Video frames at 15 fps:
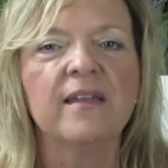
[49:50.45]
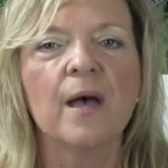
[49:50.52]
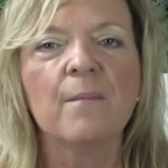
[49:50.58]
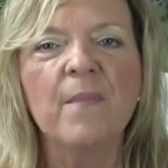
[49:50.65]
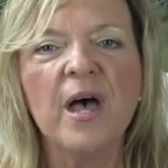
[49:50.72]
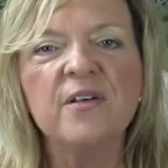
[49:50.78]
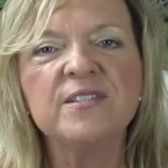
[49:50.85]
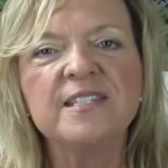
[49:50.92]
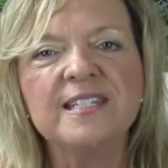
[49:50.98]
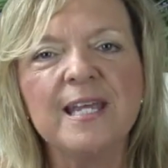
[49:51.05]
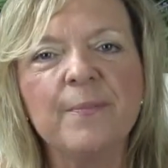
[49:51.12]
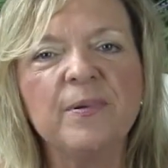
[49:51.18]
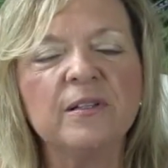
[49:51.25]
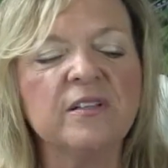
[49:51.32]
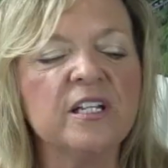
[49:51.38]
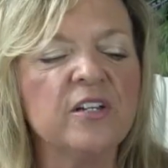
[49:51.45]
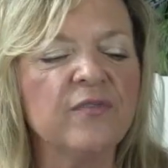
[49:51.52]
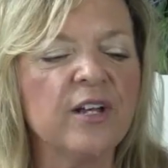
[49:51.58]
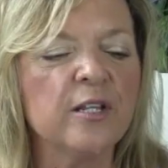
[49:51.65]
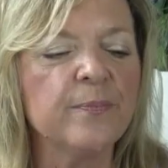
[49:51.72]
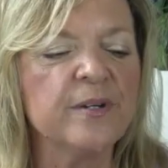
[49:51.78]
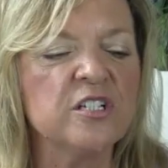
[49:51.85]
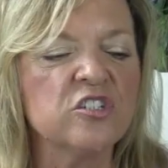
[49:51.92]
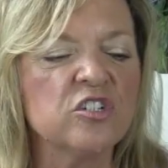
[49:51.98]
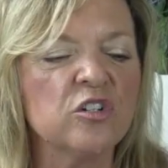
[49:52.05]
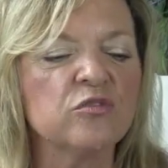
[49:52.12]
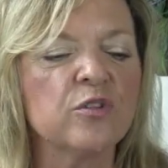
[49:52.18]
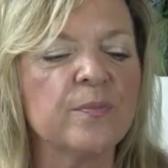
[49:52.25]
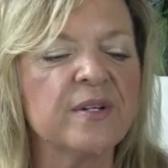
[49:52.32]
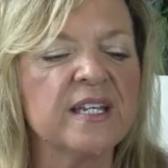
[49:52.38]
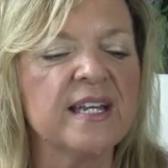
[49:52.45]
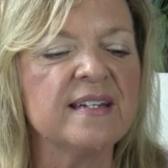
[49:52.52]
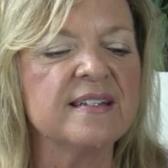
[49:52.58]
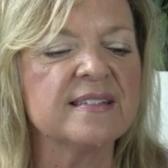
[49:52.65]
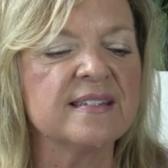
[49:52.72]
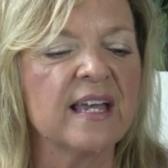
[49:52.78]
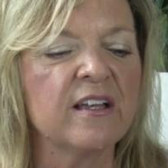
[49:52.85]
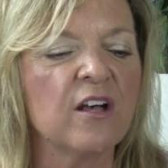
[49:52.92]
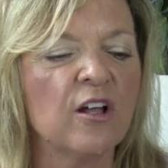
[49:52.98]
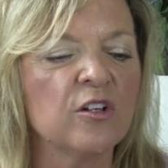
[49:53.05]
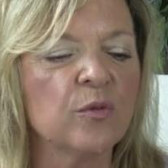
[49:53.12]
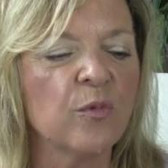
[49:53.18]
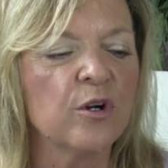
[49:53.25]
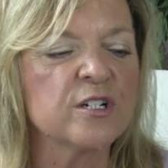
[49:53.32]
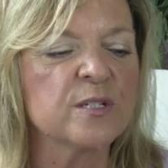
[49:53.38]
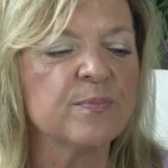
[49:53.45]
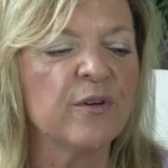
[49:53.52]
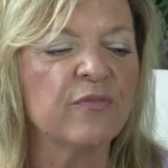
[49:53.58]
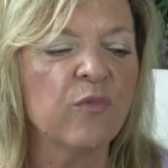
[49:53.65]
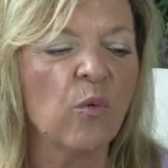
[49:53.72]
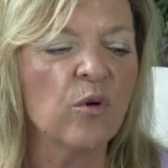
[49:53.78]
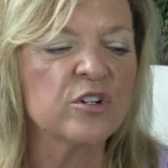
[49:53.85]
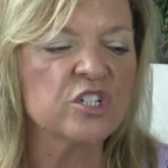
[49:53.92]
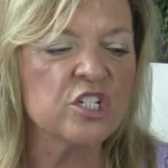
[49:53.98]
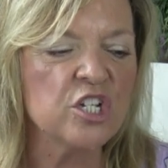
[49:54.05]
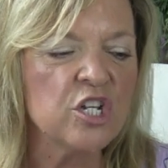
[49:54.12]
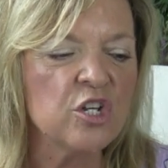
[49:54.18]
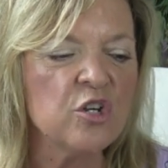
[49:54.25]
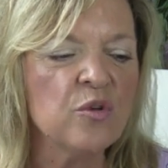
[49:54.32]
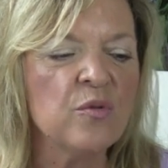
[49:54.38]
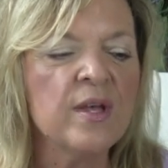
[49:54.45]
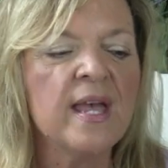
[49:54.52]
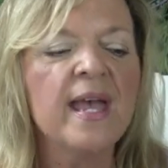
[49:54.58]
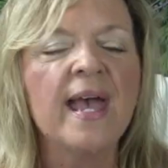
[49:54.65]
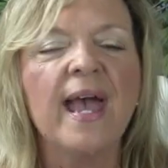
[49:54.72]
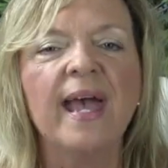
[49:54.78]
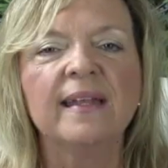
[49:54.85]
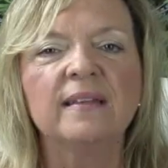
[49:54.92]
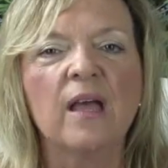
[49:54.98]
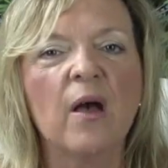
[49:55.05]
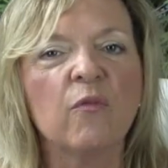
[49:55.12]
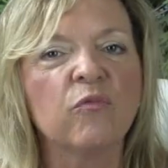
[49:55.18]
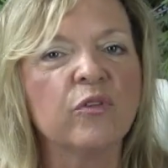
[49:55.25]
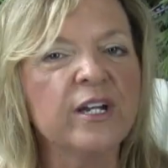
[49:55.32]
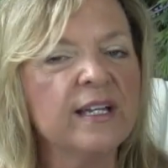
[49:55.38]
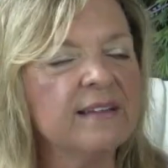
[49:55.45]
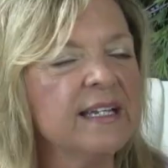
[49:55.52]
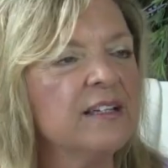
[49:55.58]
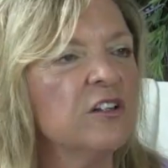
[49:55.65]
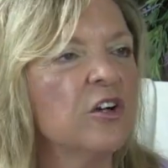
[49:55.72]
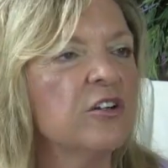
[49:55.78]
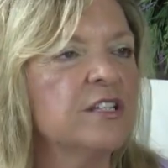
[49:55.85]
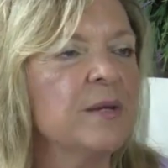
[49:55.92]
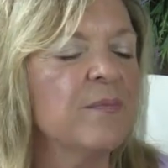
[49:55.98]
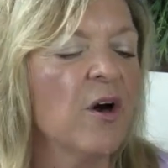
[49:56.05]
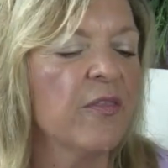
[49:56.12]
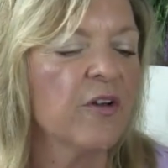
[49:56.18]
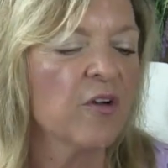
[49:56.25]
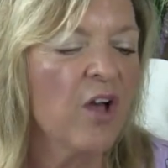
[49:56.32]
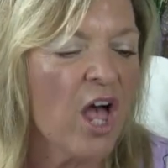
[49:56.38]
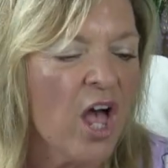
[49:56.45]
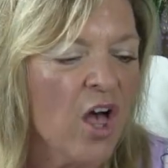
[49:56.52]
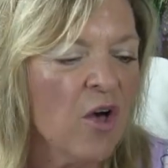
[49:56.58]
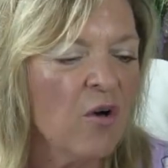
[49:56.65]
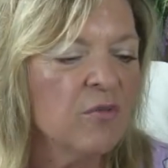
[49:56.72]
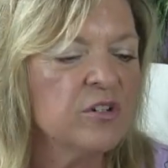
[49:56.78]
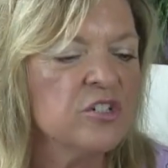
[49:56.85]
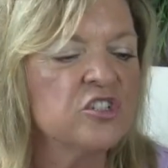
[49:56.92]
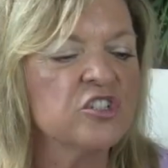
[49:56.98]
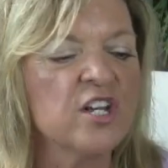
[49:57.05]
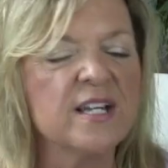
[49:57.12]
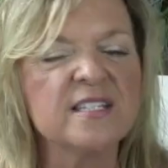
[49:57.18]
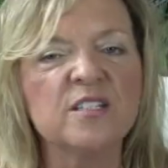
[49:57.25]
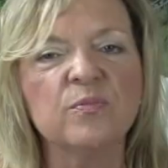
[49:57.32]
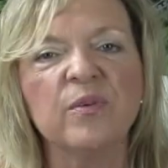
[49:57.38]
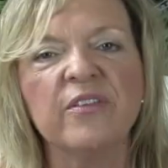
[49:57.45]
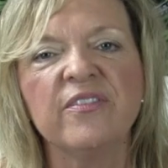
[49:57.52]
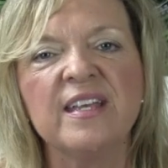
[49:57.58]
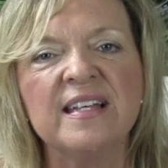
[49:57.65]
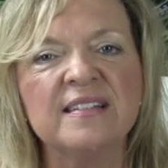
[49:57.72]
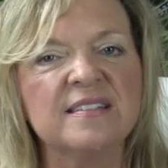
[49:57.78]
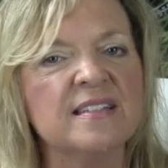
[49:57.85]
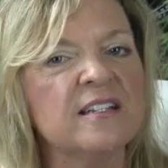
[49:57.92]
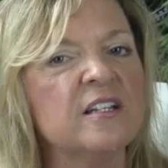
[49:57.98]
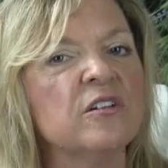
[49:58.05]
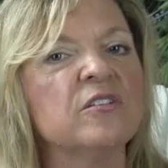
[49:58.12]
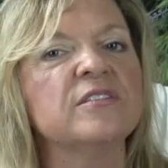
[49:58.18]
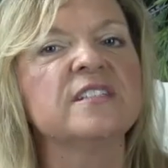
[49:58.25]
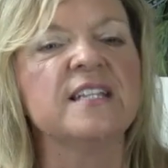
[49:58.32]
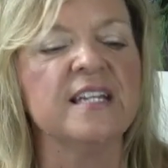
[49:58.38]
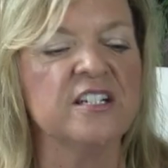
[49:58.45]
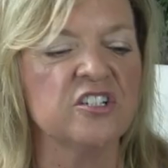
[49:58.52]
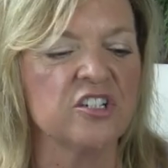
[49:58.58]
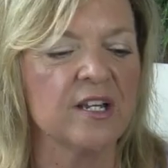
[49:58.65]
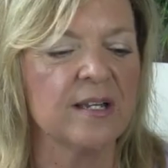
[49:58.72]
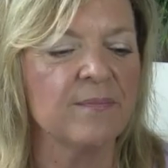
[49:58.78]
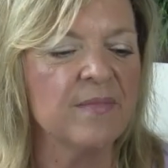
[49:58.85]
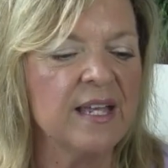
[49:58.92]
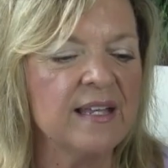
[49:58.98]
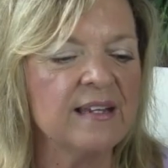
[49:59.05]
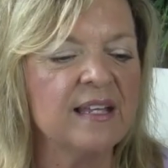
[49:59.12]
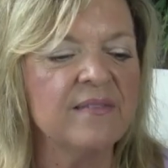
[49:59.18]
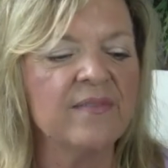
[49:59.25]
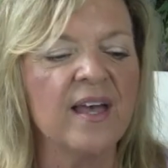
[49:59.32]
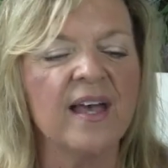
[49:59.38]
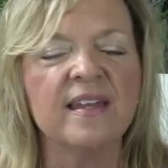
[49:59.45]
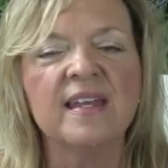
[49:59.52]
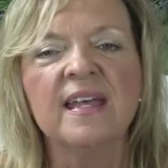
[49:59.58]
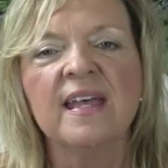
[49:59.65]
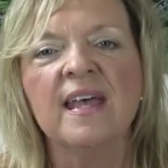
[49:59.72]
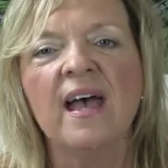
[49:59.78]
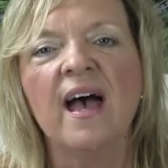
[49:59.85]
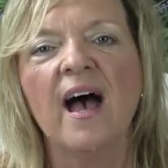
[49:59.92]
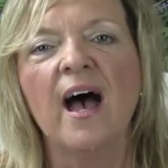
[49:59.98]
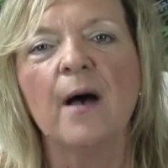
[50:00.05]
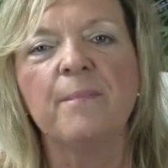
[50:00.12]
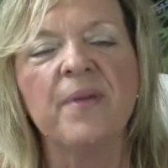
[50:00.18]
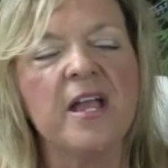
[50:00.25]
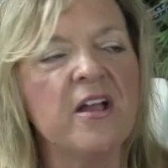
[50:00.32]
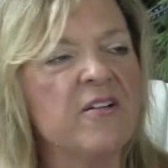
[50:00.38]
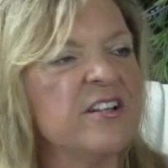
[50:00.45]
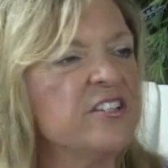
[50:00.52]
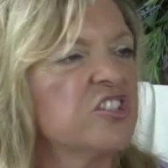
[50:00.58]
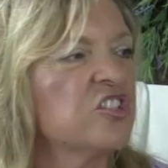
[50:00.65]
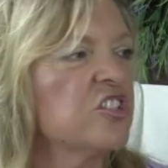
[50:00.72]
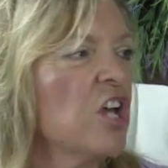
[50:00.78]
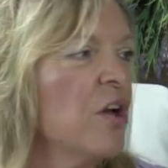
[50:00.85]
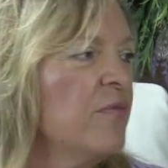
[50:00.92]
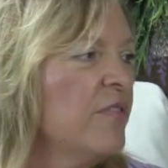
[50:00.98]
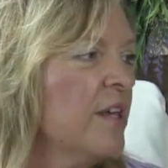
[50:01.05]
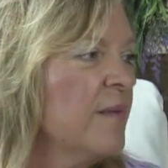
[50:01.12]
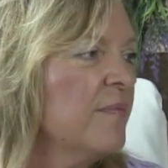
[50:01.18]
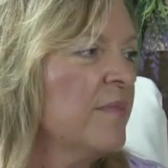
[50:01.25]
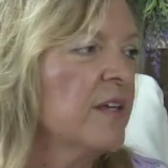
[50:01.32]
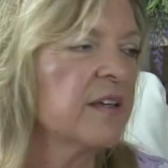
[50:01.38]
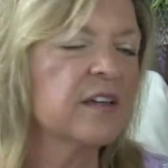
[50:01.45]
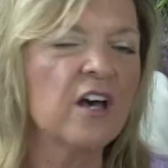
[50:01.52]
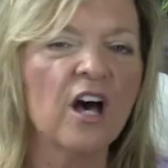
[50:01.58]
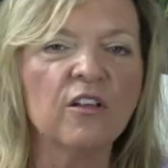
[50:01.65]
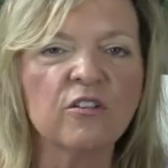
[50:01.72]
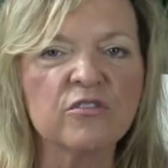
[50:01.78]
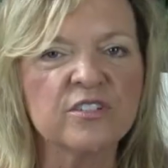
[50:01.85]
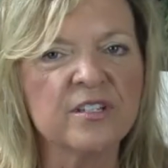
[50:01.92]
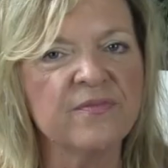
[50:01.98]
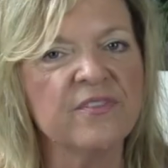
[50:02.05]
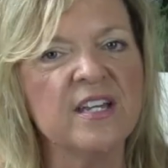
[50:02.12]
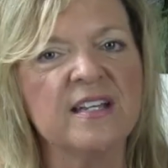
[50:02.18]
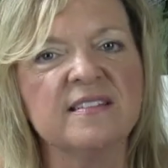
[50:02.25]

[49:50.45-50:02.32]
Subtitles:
Now, most typically developing children begin to say color words before 2 and really learn them on their own just with incidental teaching, meaning that parents show them colors of